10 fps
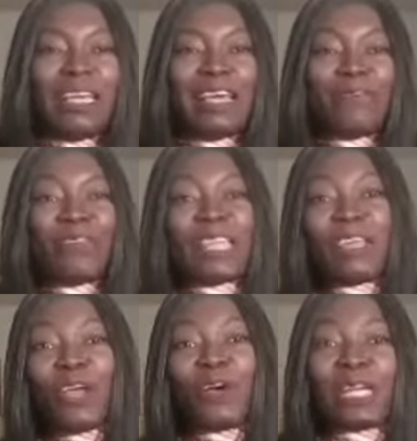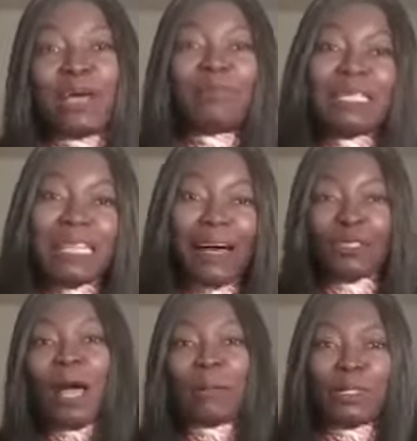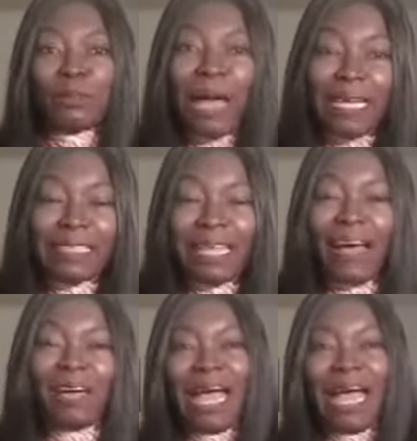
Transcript: If you think you're gonna miss out, oh, I must buy it now,